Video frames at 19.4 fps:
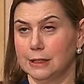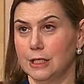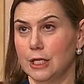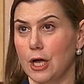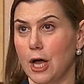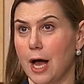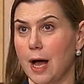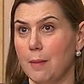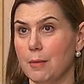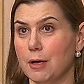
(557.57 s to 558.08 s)

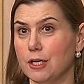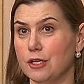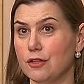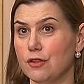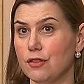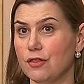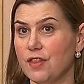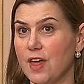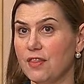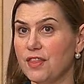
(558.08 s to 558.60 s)

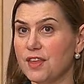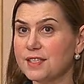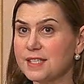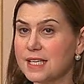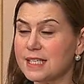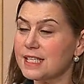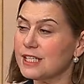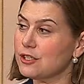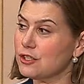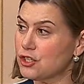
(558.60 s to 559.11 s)
that this
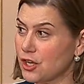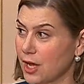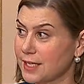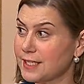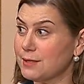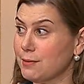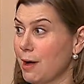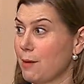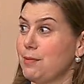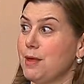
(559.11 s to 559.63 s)
isn't just
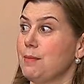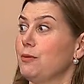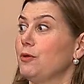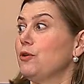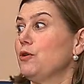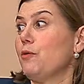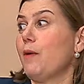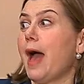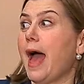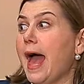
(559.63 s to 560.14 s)
about people
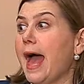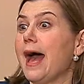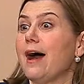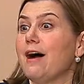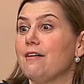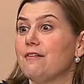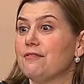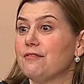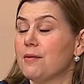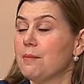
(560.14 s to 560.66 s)
who have